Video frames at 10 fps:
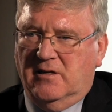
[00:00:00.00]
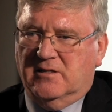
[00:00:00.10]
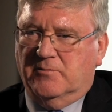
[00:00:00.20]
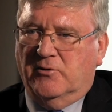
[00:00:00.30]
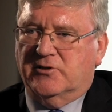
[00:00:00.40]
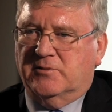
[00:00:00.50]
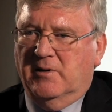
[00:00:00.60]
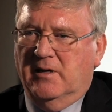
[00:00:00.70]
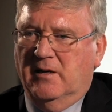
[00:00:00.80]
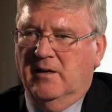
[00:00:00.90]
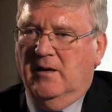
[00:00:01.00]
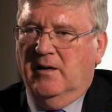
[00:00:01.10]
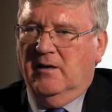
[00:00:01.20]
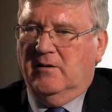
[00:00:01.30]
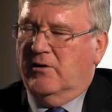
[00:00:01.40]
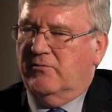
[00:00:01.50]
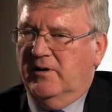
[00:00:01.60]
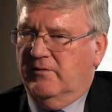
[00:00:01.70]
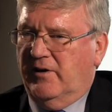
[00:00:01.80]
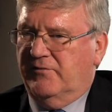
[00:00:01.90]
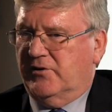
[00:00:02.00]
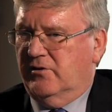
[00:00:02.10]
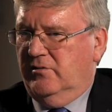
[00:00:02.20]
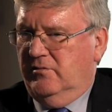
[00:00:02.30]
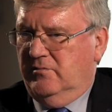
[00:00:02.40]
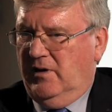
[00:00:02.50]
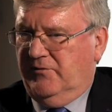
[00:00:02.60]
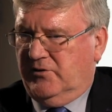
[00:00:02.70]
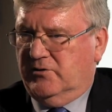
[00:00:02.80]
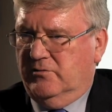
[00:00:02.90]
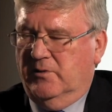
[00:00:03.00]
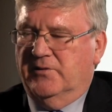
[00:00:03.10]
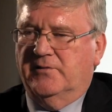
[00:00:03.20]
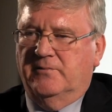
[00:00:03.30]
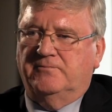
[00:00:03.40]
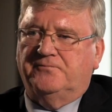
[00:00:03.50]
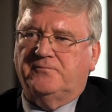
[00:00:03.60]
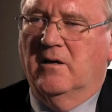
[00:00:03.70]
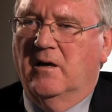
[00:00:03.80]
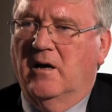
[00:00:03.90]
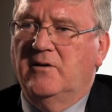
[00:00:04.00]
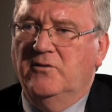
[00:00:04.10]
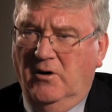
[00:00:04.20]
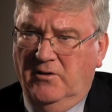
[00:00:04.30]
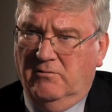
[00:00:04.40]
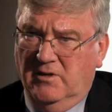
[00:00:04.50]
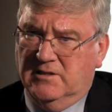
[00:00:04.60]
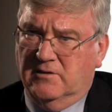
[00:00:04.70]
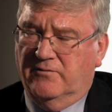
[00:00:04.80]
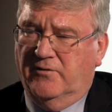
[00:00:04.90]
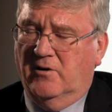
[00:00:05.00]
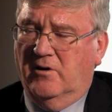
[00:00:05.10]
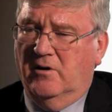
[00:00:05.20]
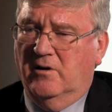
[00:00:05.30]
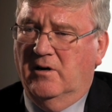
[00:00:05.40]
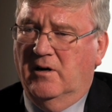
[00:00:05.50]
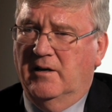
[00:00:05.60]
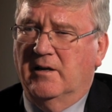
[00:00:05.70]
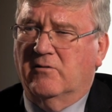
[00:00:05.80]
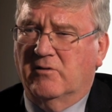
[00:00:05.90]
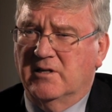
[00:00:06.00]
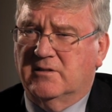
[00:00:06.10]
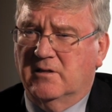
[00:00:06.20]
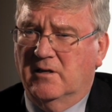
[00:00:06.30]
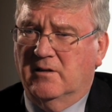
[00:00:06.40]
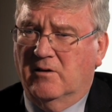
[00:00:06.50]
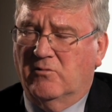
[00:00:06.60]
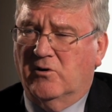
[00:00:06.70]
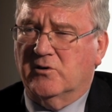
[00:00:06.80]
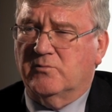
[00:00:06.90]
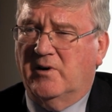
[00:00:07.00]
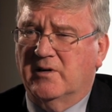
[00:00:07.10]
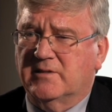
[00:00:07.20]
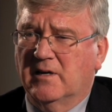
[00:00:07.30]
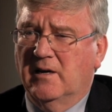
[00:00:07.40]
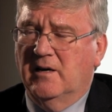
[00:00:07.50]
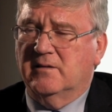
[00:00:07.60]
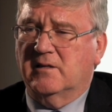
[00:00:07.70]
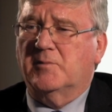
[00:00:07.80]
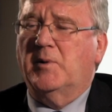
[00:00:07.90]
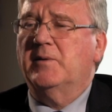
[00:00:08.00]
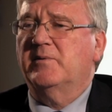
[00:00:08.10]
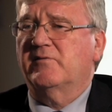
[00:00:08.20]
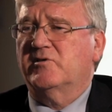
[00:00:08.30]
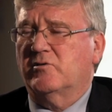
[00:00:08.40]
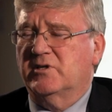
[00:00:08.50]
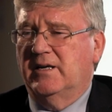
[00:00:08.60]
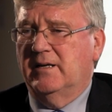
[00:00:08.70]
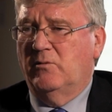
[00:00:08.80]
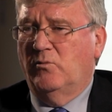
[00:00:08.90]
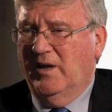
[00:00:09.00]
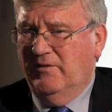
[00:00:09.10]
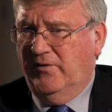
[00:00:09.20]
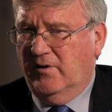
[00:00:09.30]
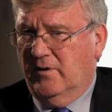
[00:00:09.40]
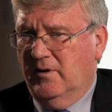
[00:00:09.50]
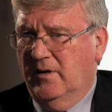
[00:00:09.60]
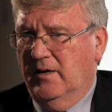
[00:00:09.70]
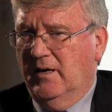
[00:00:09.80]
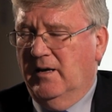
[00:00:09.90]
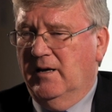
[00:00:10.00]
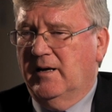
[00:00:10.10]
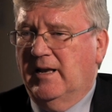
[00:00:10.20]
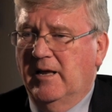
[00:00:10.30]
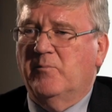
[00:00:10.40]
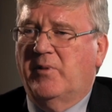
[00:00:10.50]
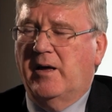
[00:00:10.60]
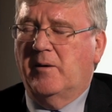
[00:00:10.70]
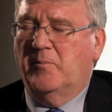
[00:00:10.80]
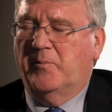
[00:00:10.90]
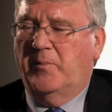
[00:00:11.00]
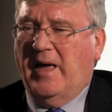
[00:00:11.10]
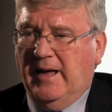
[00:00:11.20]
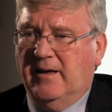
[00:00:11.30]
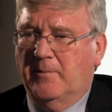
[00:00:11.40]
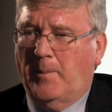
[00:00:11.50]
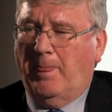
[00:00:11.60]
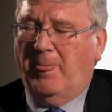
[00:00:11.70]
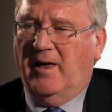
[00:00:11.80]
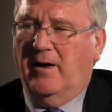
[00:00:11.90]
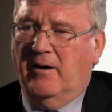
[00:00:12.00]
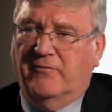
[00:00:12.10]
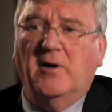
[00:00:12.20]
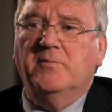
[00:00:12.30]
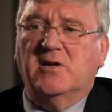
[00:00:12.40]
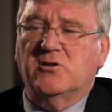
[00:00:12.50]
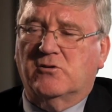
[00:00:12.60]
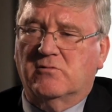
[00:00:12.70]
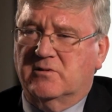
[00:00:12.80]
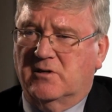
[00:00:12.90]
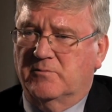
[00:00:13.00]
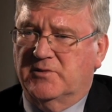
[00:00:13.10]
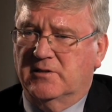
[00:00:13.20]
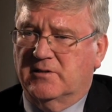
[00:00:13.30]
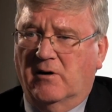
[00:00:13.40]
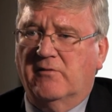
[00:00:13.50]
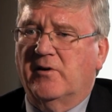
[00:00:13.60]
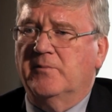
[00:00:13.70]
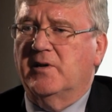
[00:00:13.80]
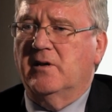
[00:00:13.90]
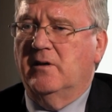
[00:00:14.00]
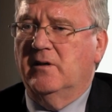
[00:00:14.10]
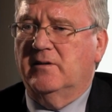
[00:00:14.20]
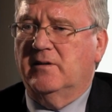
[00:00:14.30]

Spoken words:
is supposed to be got rid of after 2 months. Another reason for an increase in the awards was the Department of Social Welfare claimed back from the insurance companies or from the